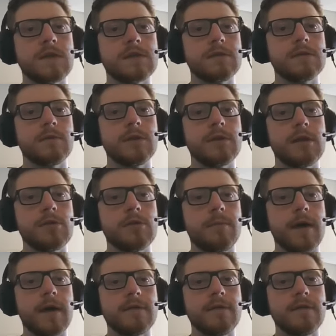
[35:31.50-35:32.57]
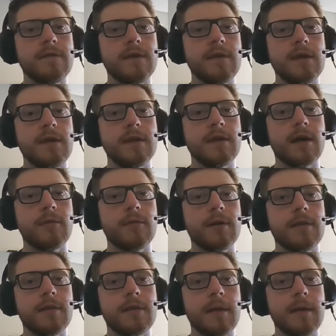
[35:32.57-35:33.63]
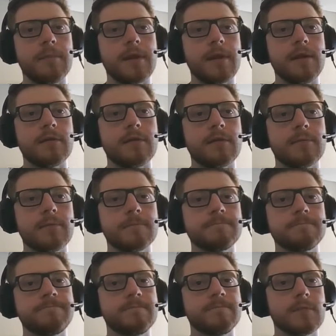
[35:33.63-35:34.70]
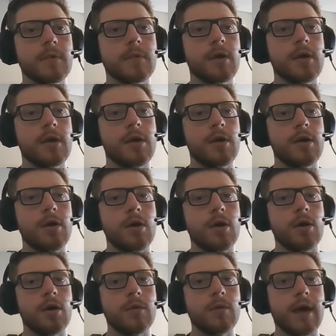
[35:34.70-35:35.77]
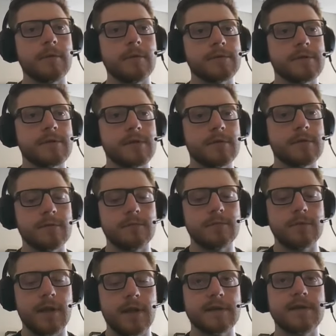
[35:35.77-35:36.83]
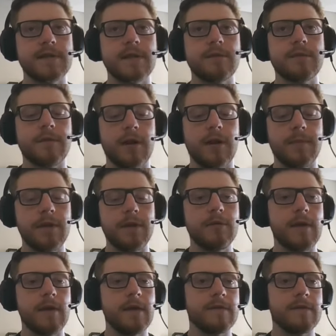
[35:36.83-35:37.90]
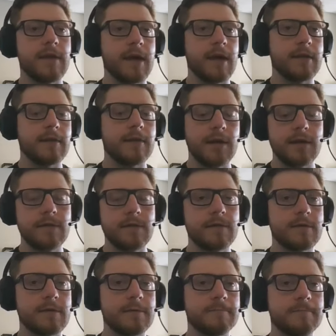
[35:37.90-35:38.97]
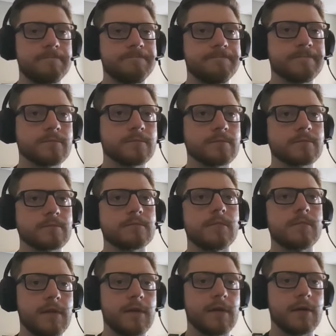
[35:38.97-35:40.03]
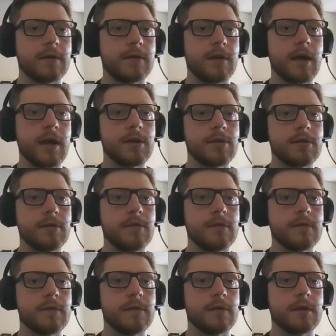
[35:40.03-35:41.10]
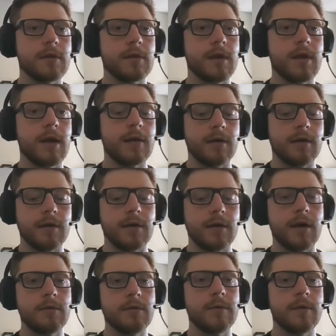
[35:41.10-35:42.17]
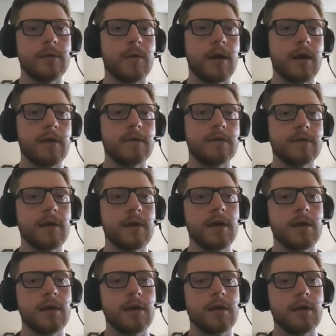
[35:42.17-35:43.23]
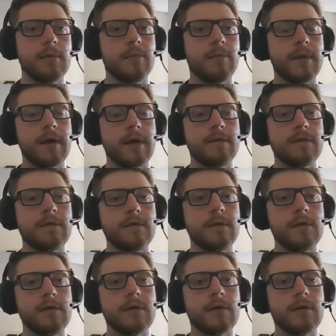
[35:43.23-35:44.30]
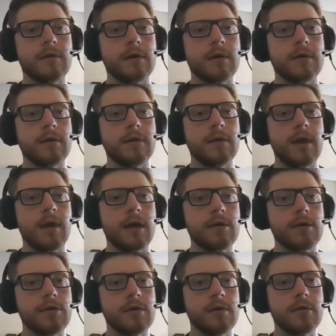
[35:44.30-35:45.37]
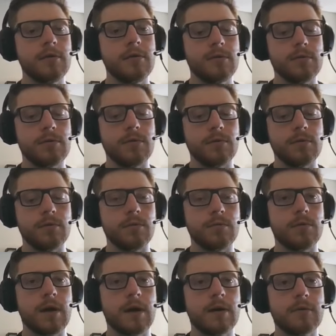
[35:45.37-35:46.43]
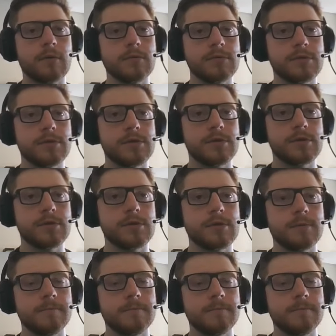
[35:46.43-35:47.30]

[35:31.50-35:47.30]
We need to pass this thing in our template. Okay, so the next thing that we're gonna be doing is like this. The connection's gonna get a get request, pass in our connection to routes.